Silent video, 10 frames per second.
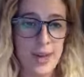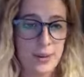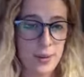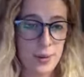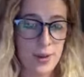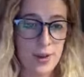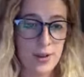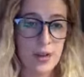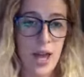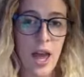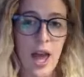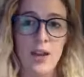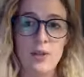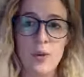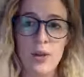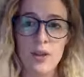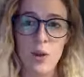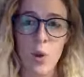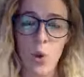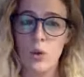high schoolers, as well
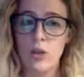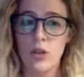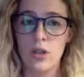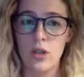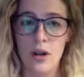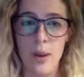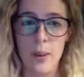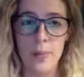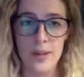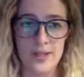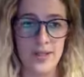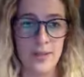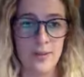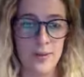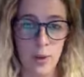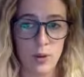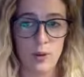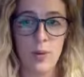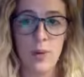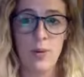as older business
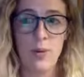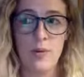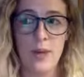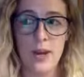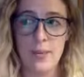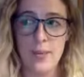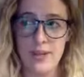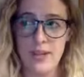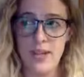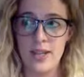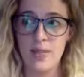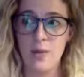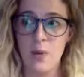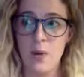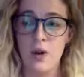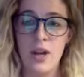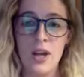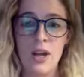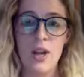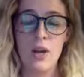folks, people who've been in business for
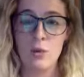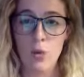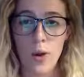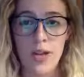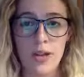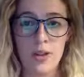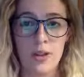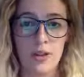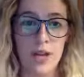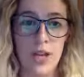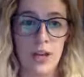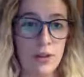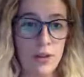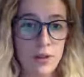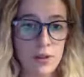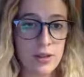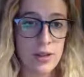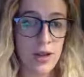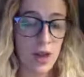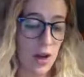20 to 30
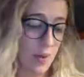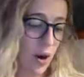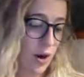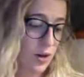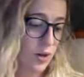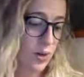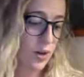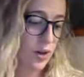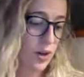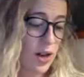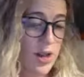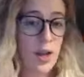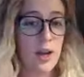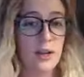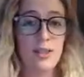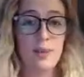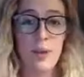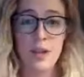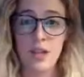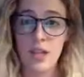years are on Twitter,
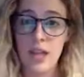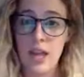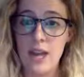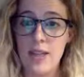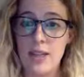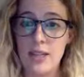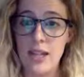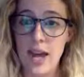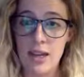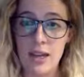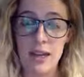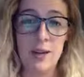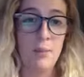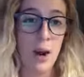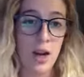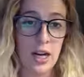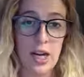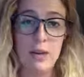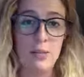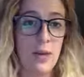especially in the tech,
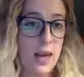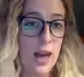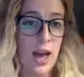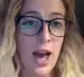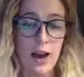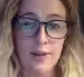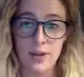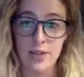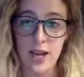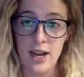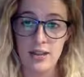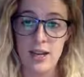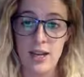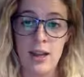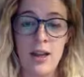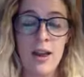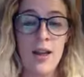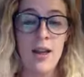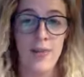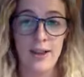marketing, media, advertising,
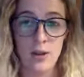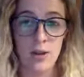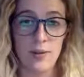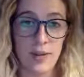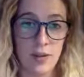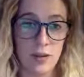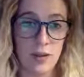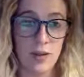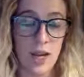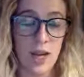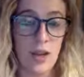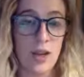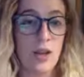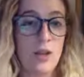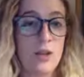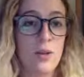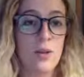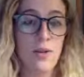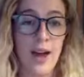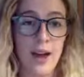that sort of industry. So
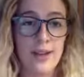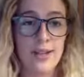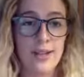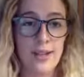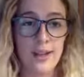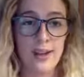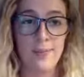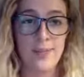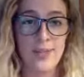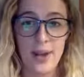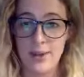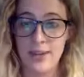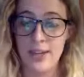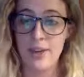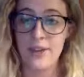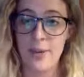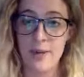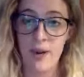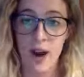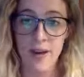if that sounds like your
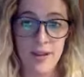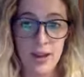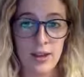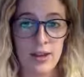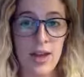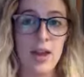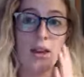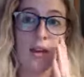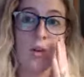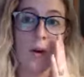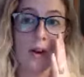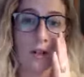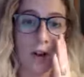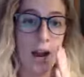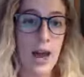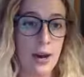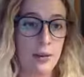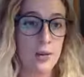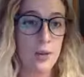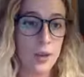demographic, then you want to try
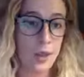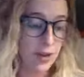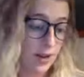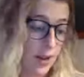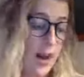out Twitter.